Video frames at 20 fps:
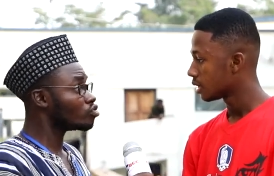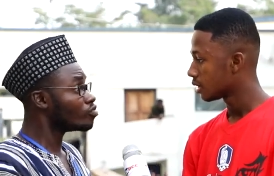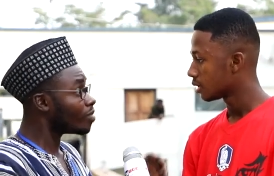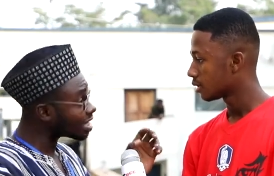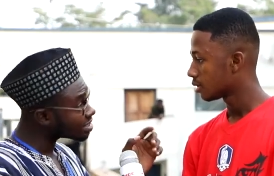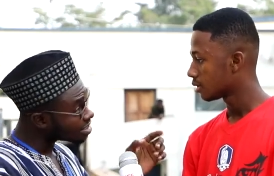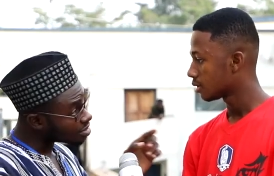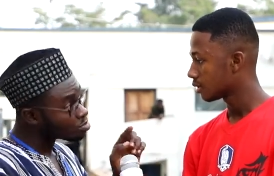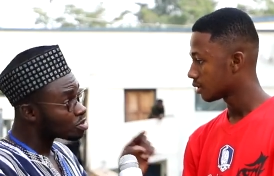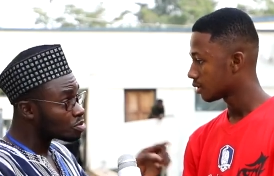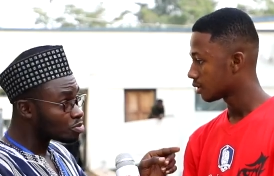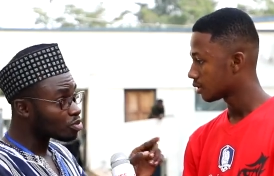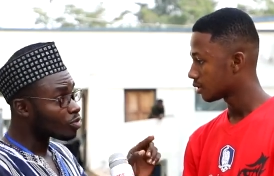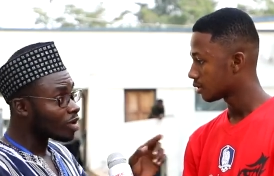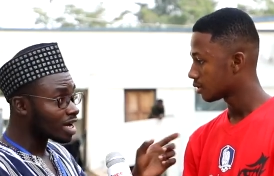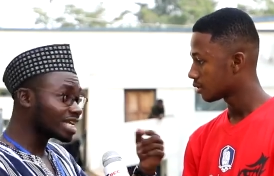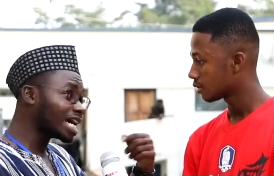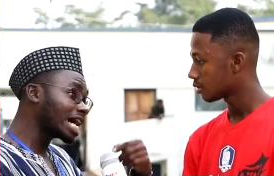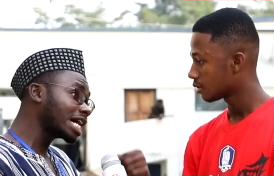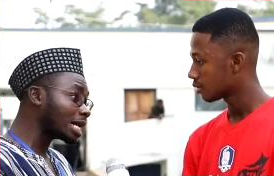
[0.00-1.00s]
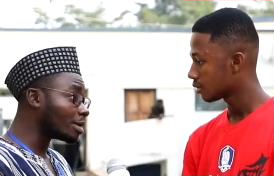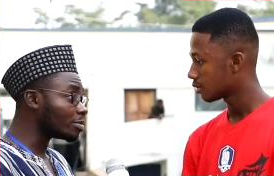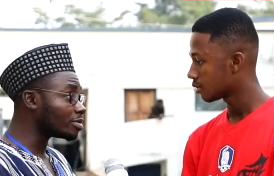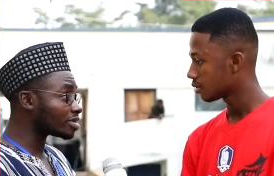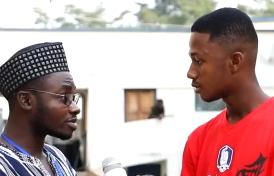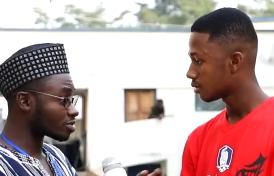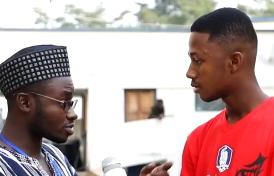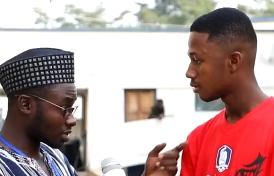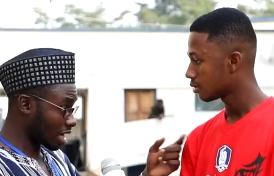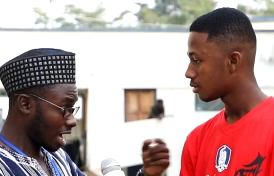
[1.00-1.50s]
Speaker 1: Kumasi people when they are
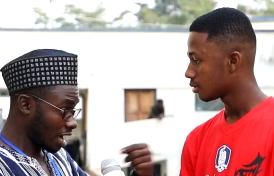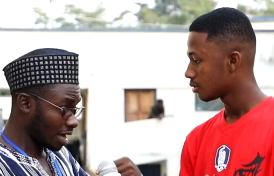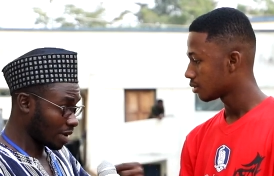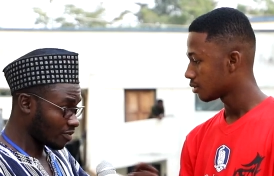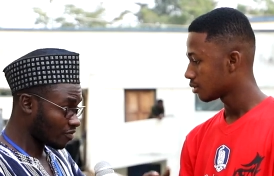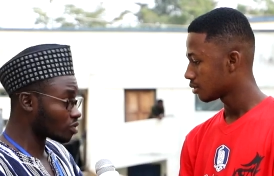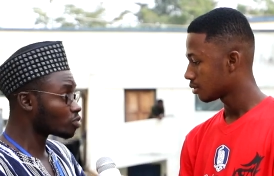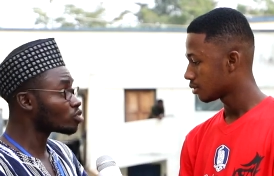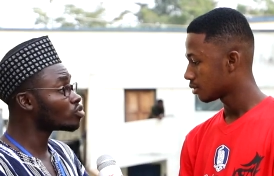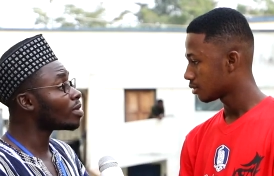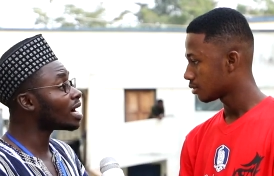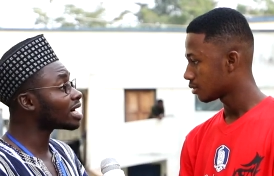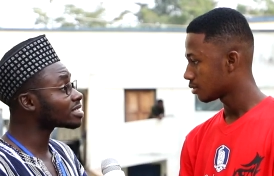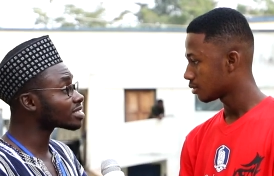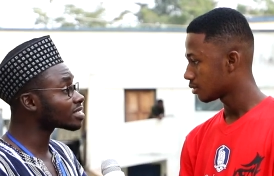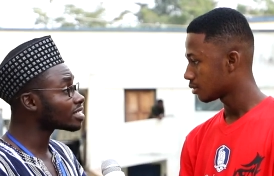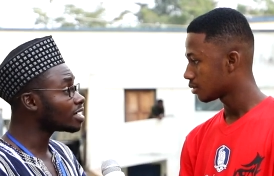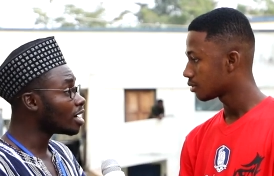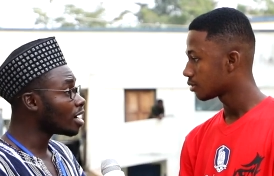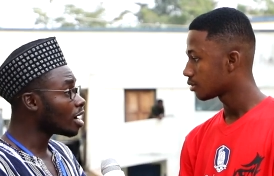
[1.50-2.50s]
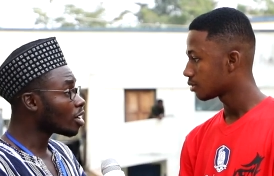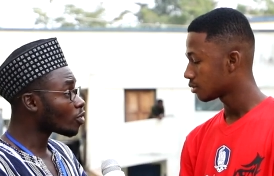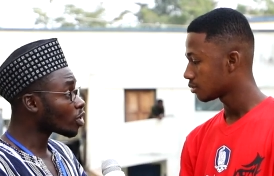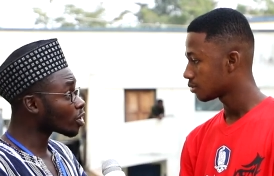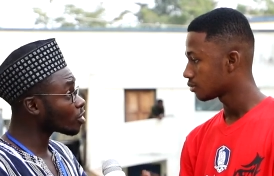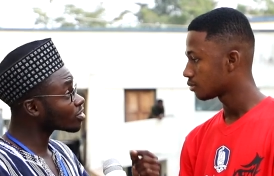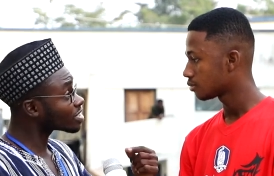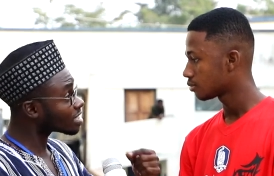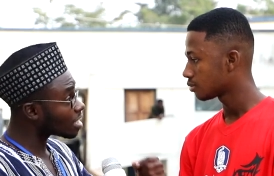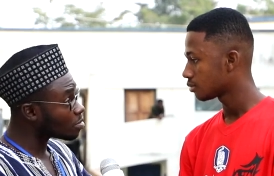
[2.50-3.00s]
coming. I'm from Kumasi.
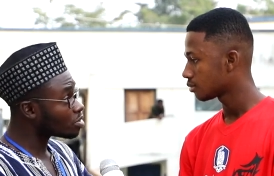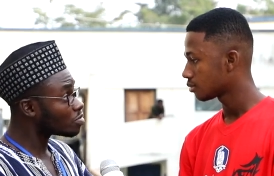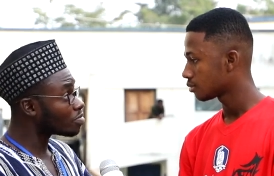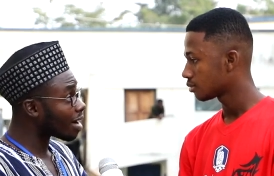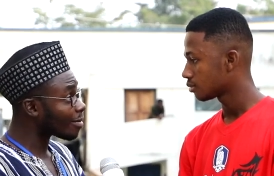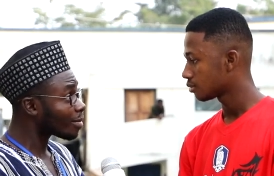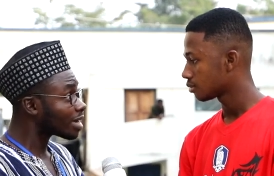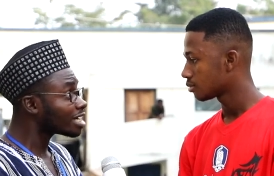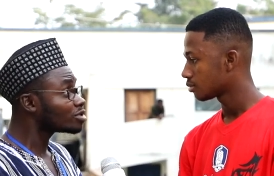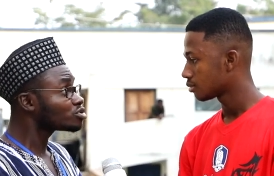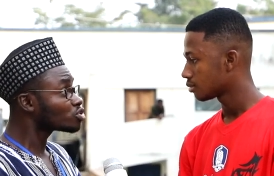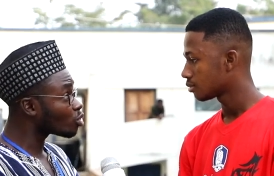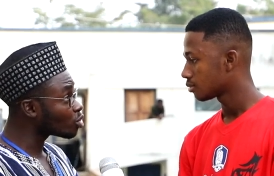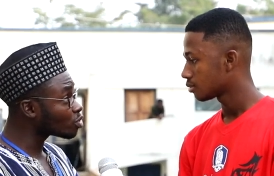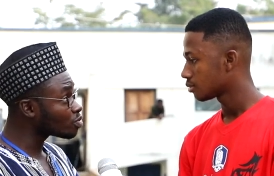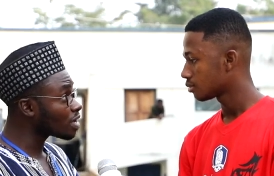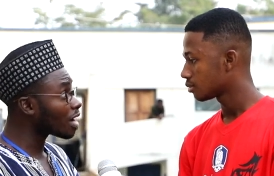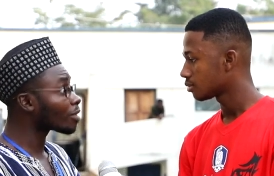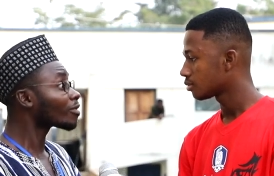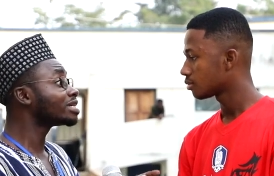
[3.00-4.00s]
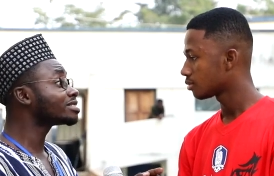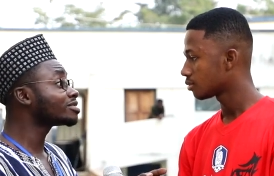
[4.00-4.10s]
When I was coming, my mother told me,